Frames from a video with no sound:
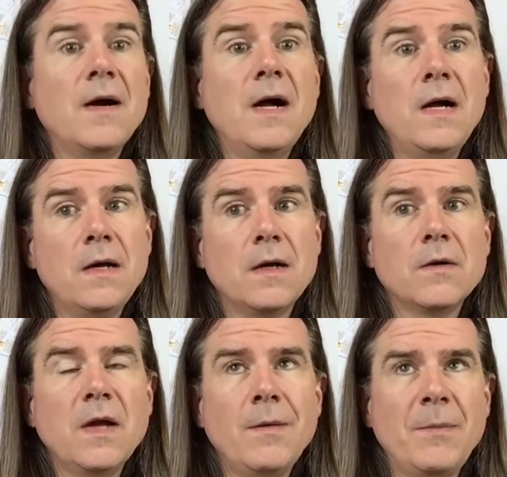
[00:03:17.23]

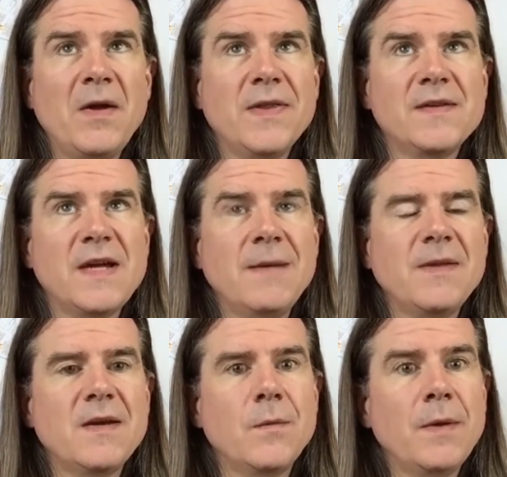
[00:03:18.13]
Oh, yeah, about the time
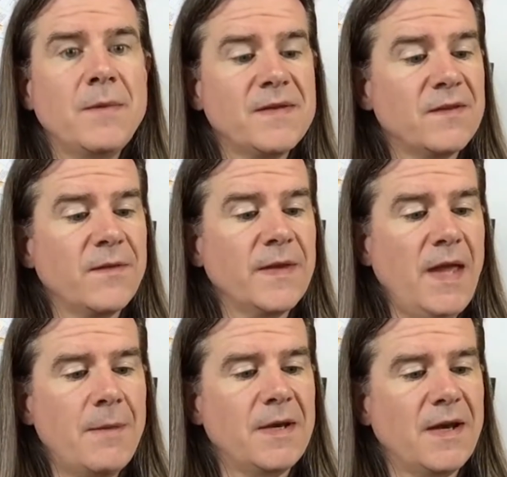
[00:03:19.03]
that it went missing from the
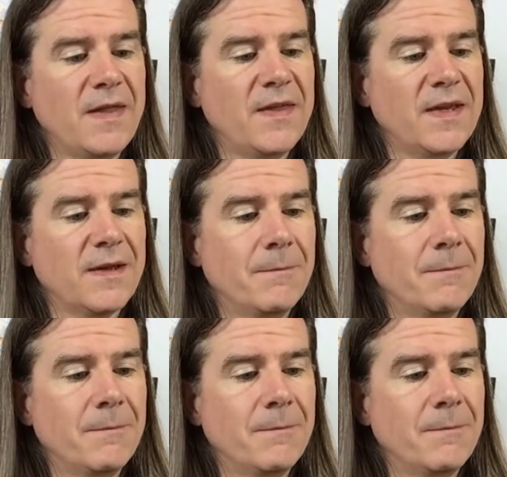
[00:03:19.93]
cabinet, I think.